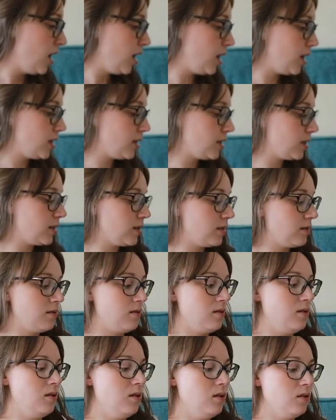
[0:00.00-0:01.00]
It's
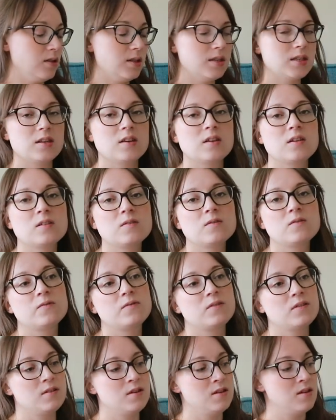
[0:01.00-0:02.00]
lots of
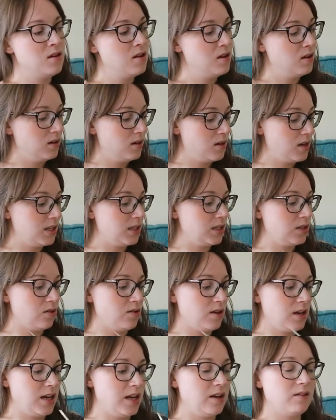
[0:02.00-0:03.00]
nice
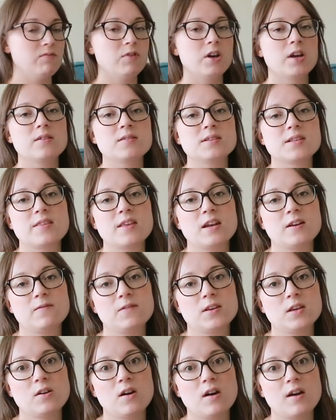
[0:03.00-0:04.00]
stockinette rows and then a
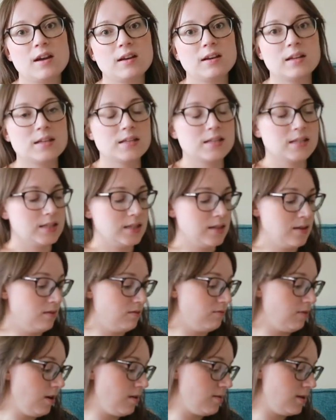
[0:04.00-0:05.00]
few eyelets
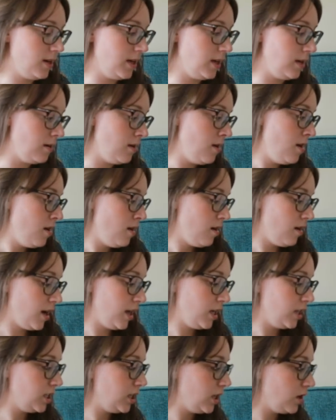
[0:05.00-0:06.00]
thrown in.
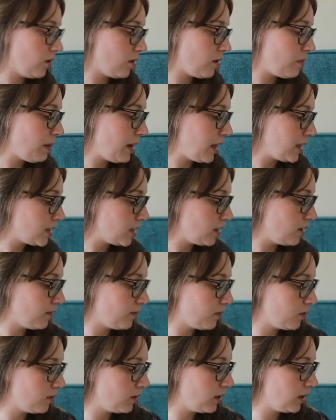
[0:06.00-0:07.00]
I actually got the pattern,
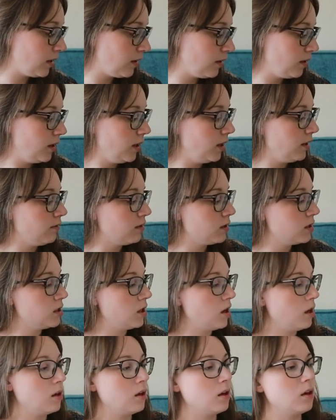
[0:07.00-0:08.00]
I've got it here, I'll
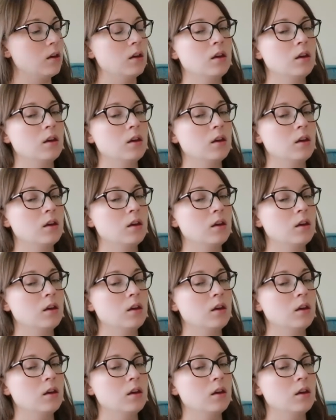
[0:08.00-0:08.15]
show you.